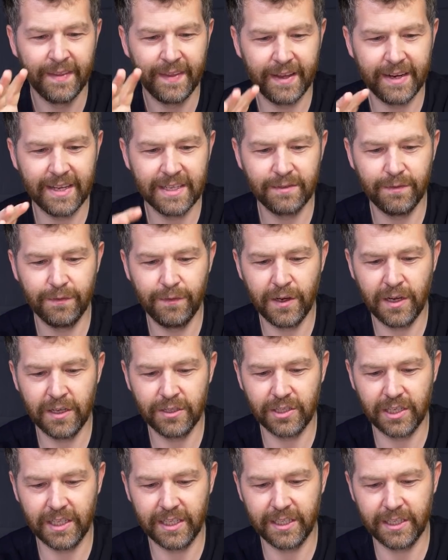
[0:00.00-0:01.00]
Now there's
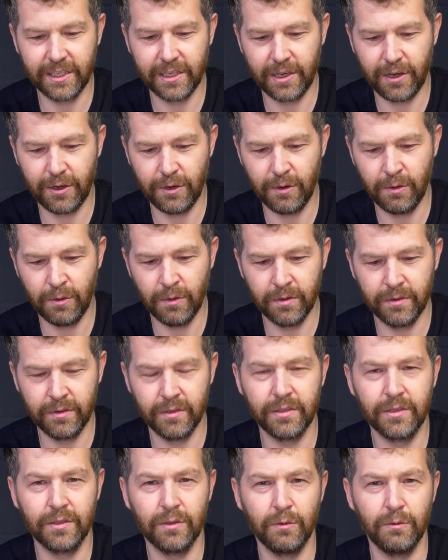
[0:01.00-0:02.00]
virtually no
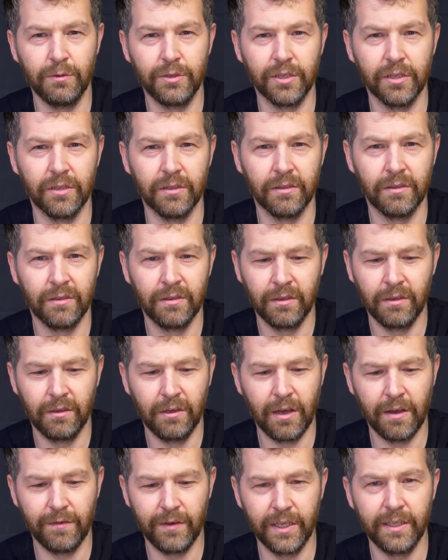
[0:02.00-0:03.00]
distortion,
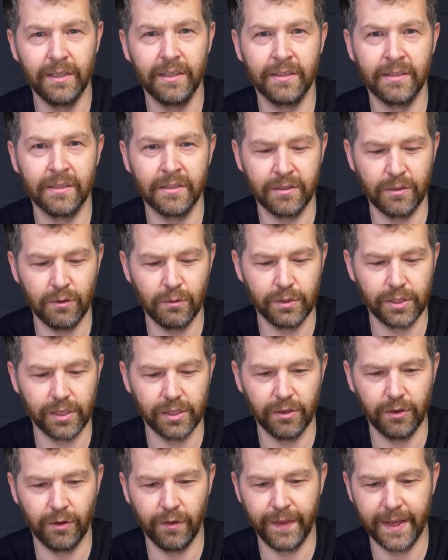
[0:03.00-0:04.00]
curvilinear
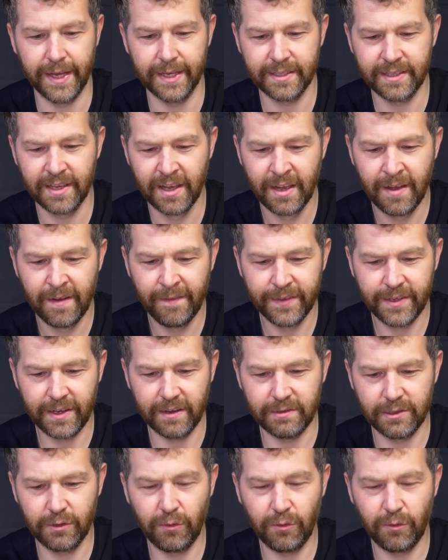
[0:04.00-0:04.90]
distortion on this, so it was